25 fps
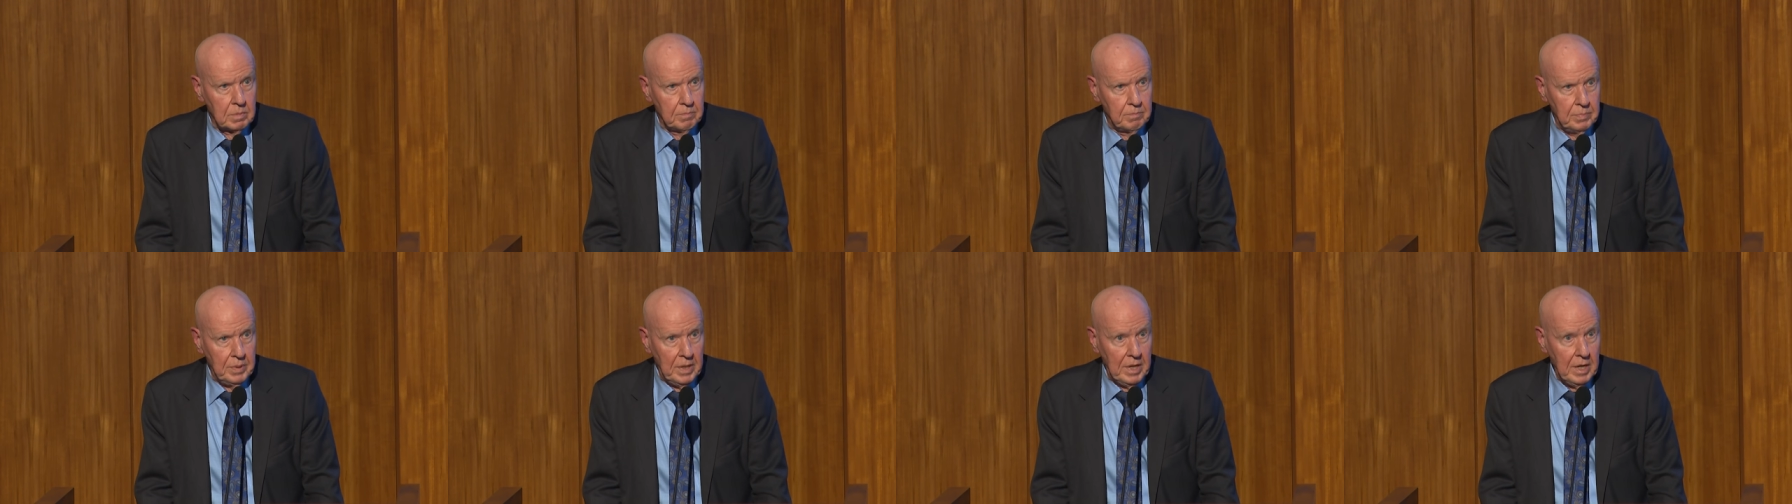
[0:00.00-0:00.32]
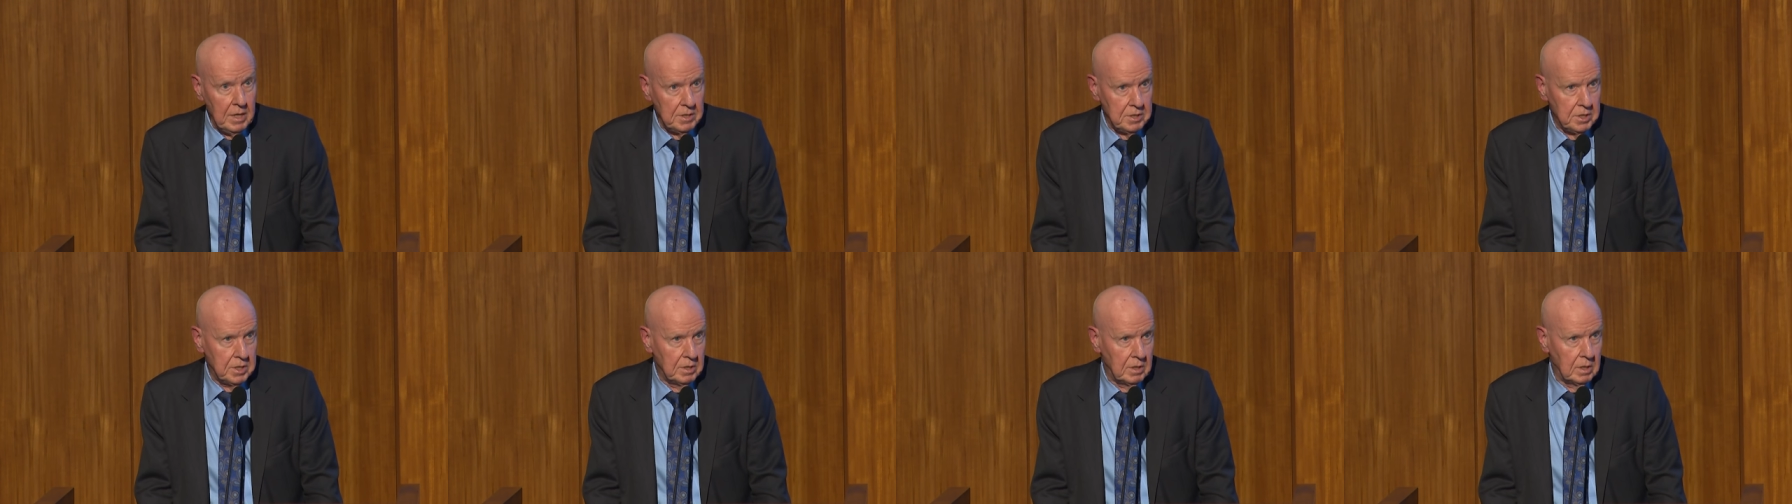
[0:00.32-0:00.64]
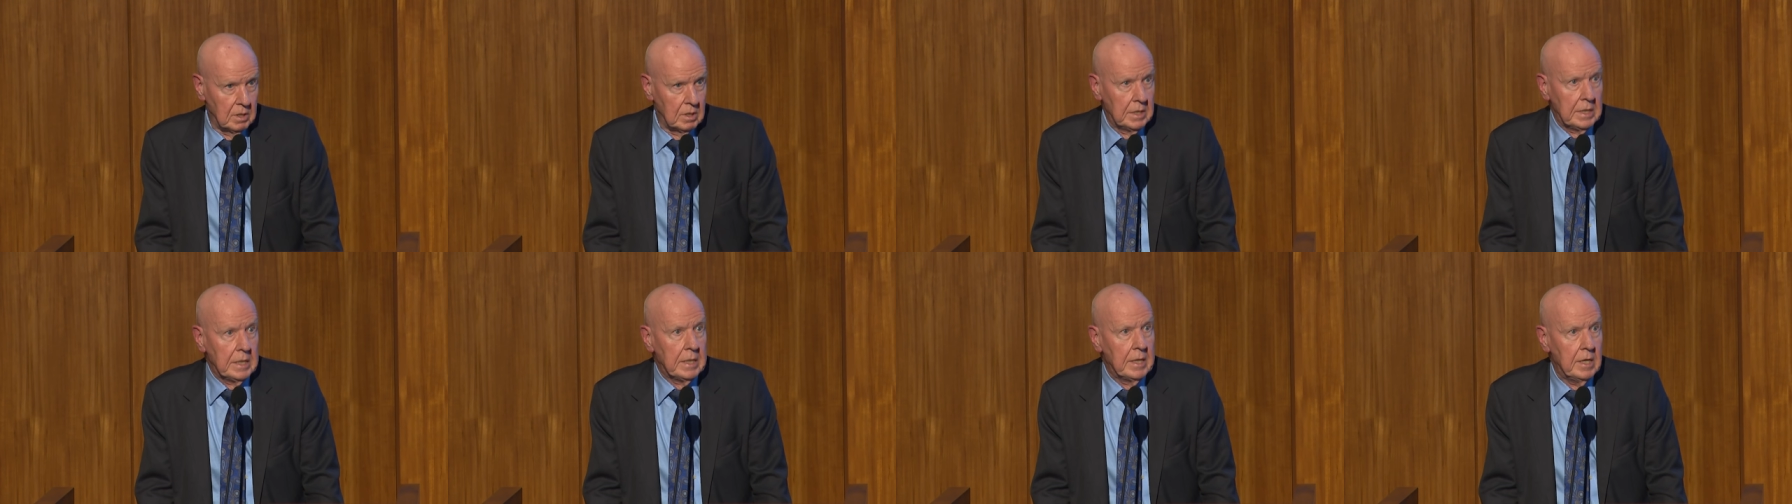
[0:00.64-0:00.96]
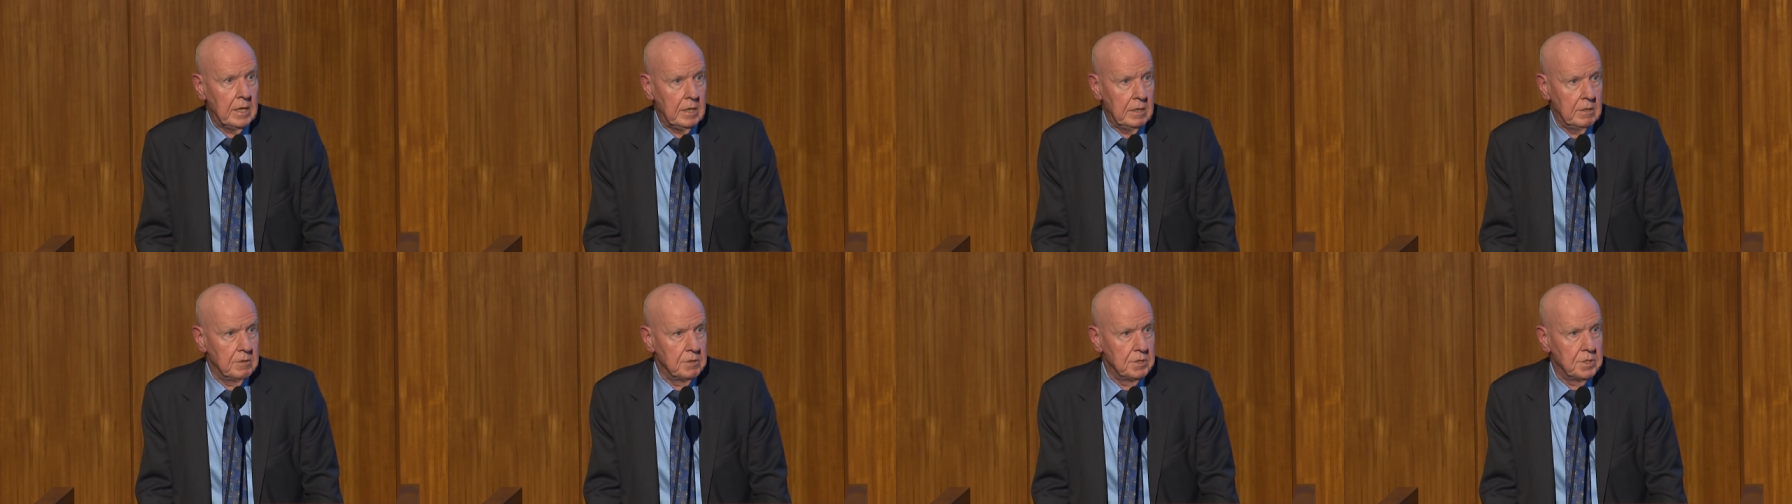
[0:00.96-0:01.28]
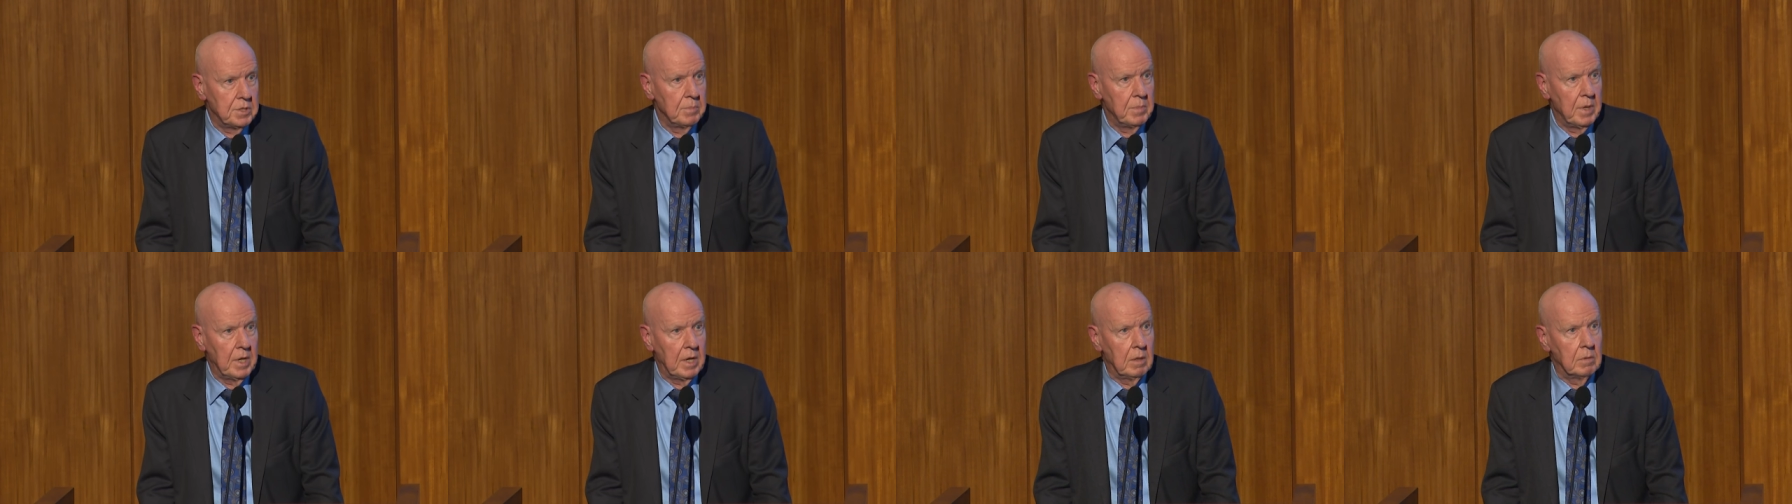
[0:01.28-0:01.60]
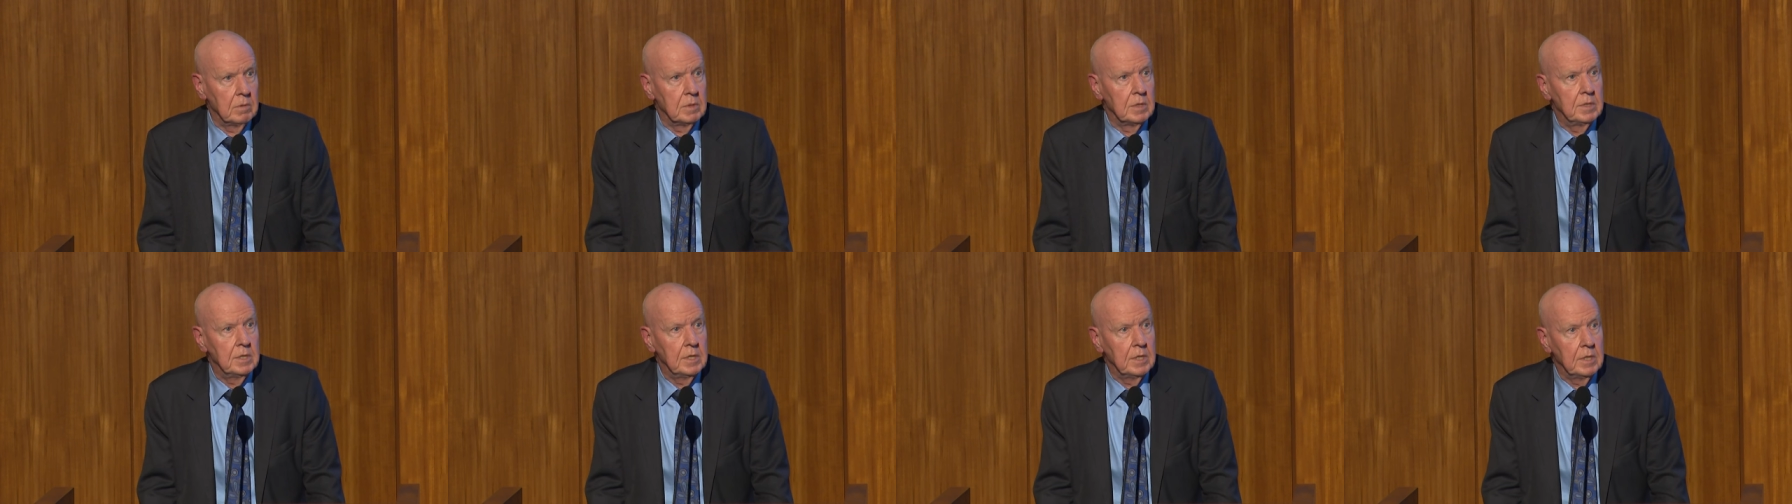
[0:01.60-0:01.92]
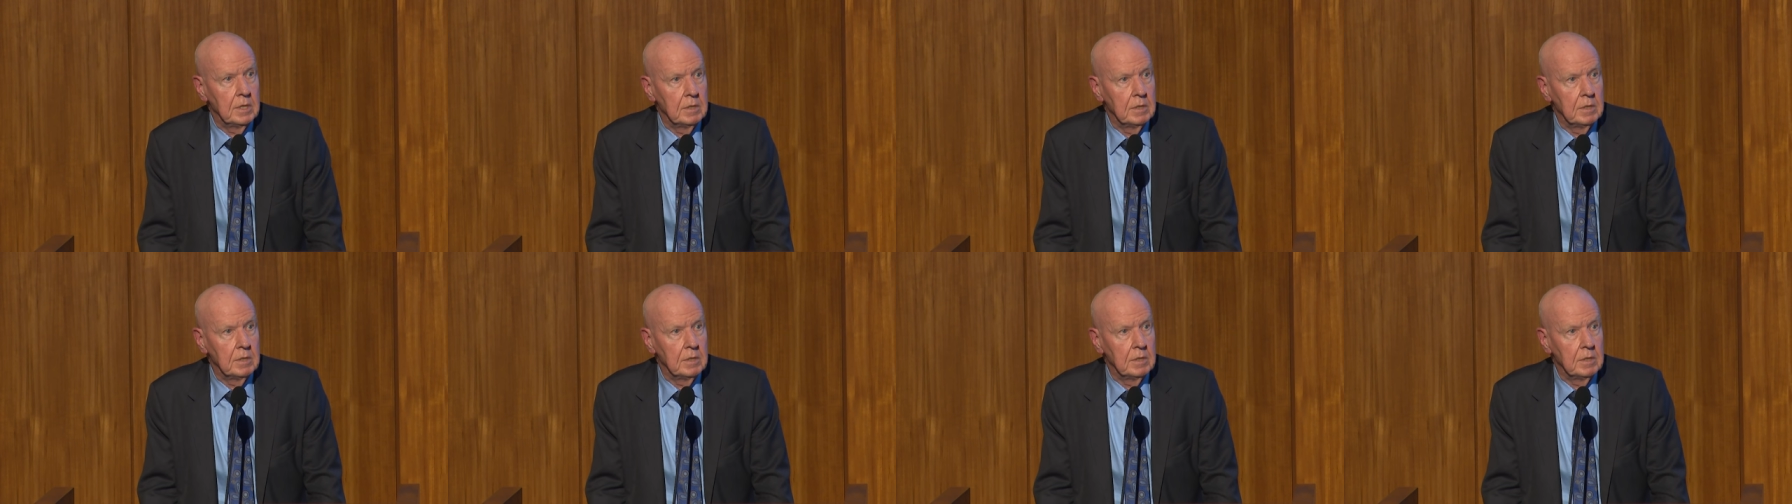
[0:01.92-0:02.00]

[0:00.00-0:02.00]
passionately cares about